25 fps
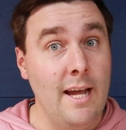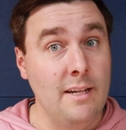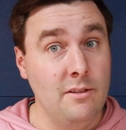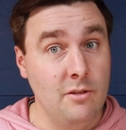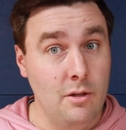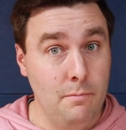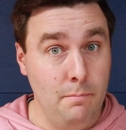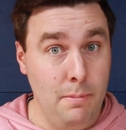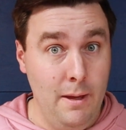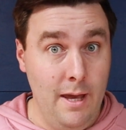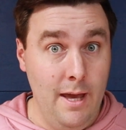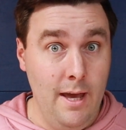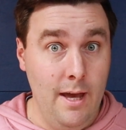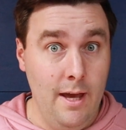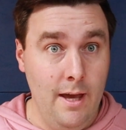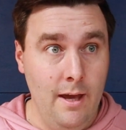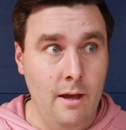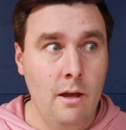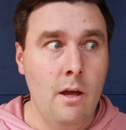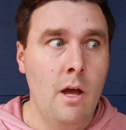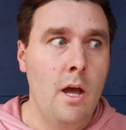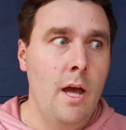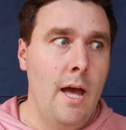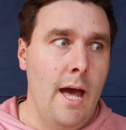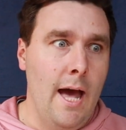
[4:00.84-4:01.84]
as a
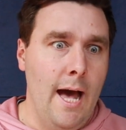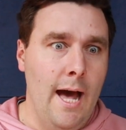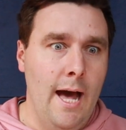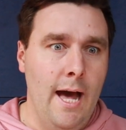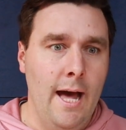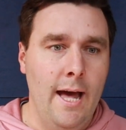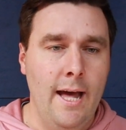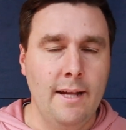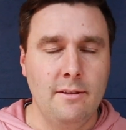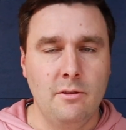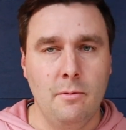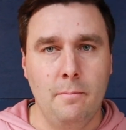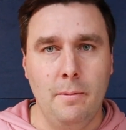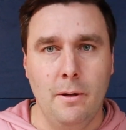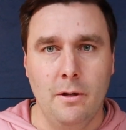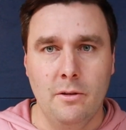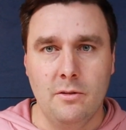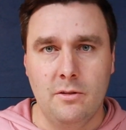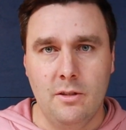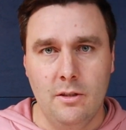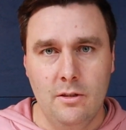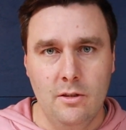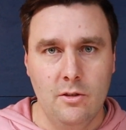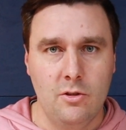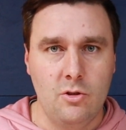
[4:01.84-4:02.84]
pair, as
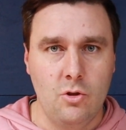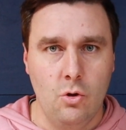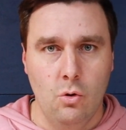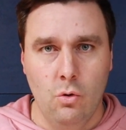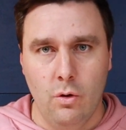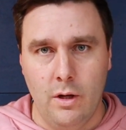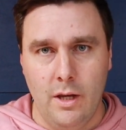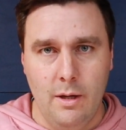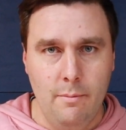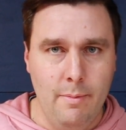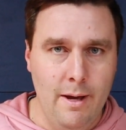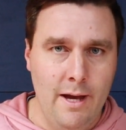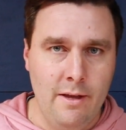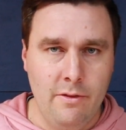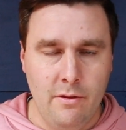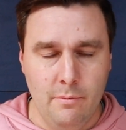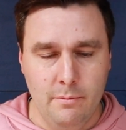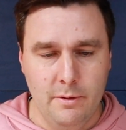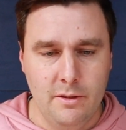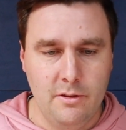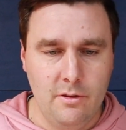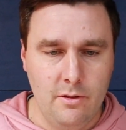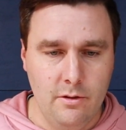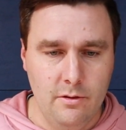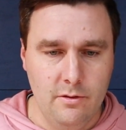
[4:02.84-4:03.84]
opposed to just talking about
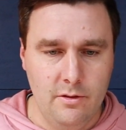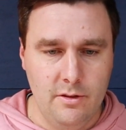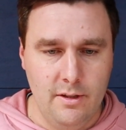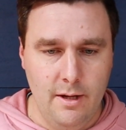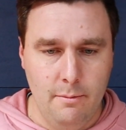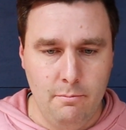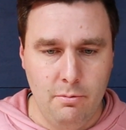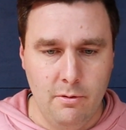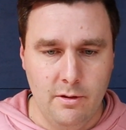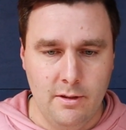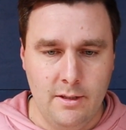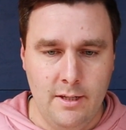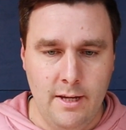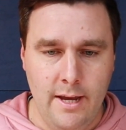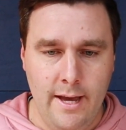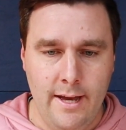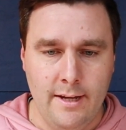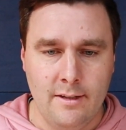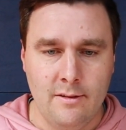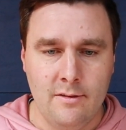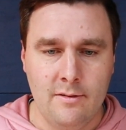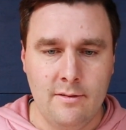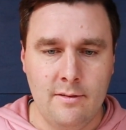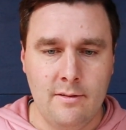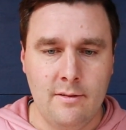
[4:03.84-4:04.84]
them as 2 separate
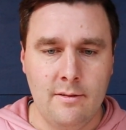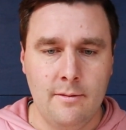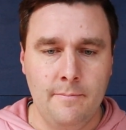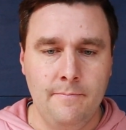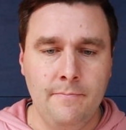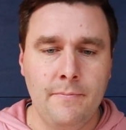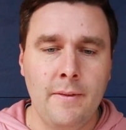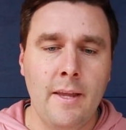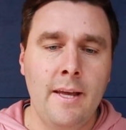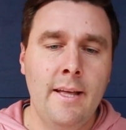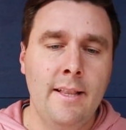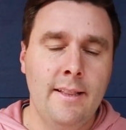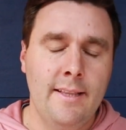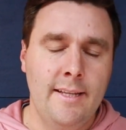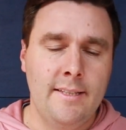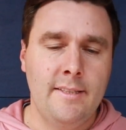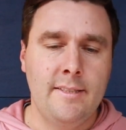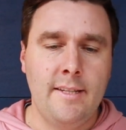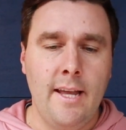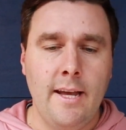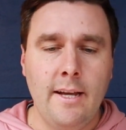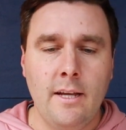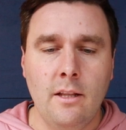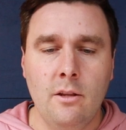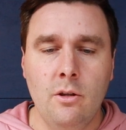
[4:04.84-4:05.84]
texts. Let's
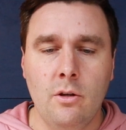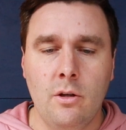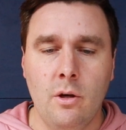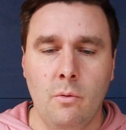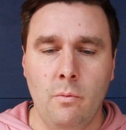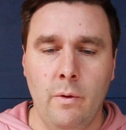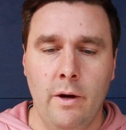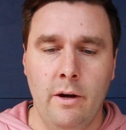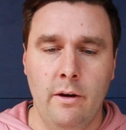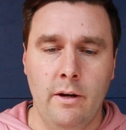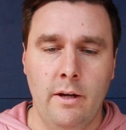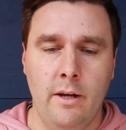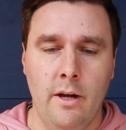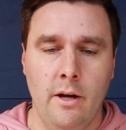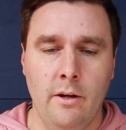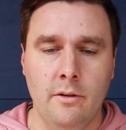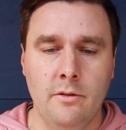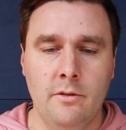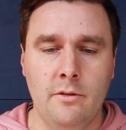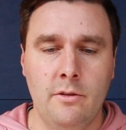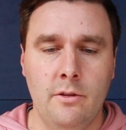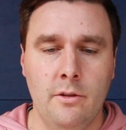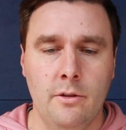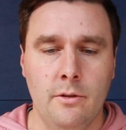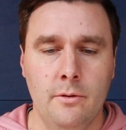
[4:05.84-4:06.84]
take a look at where it
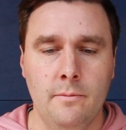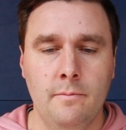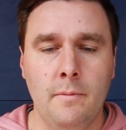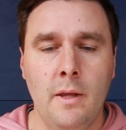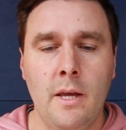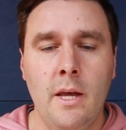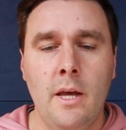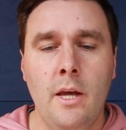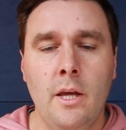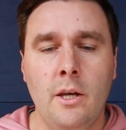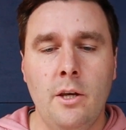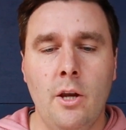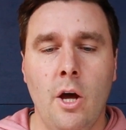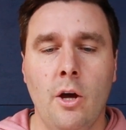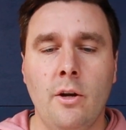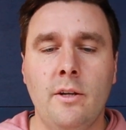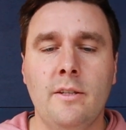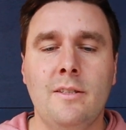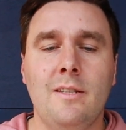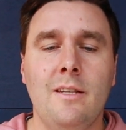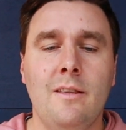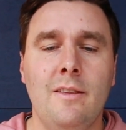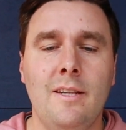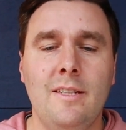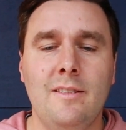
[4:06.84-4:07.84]
goes to.
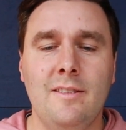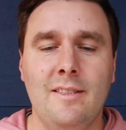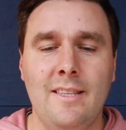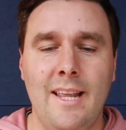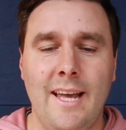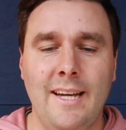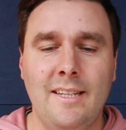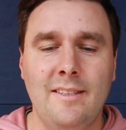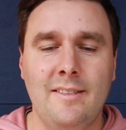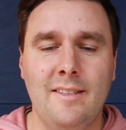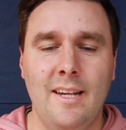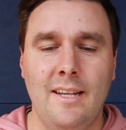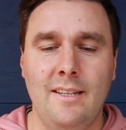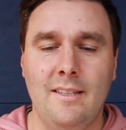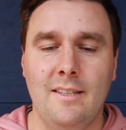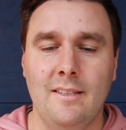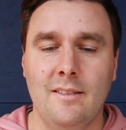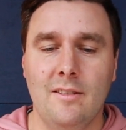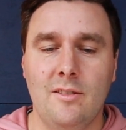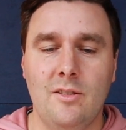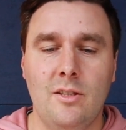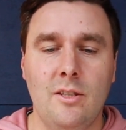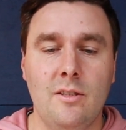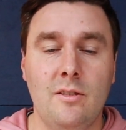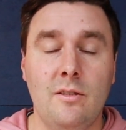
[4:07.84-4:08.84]
Notice that this next
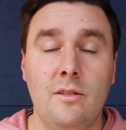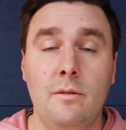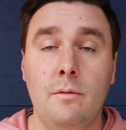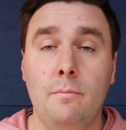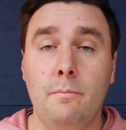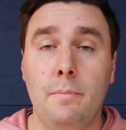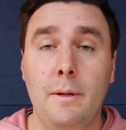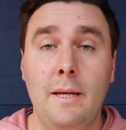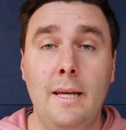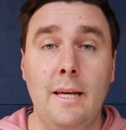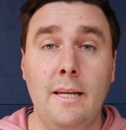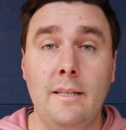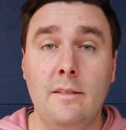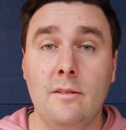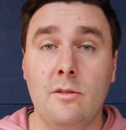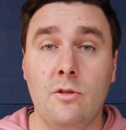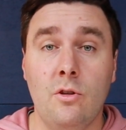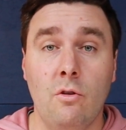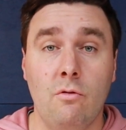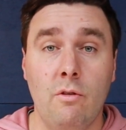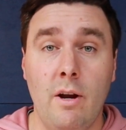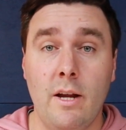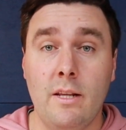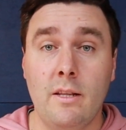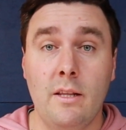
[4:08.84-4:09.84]
sentence just begins
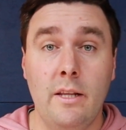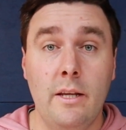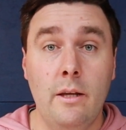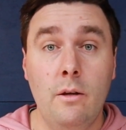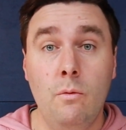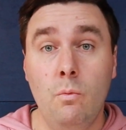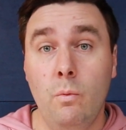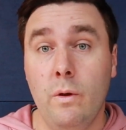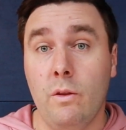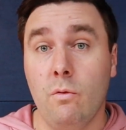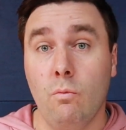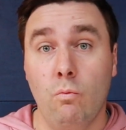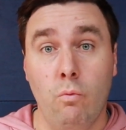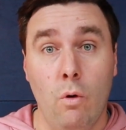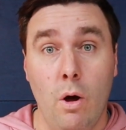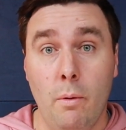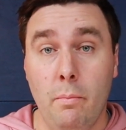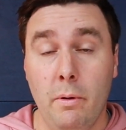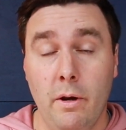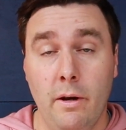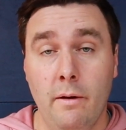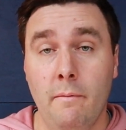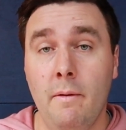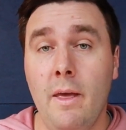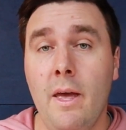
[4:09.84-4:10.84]
directly with
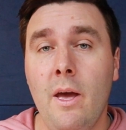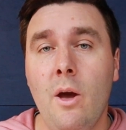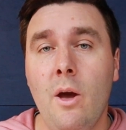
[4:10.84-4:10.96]
Robin.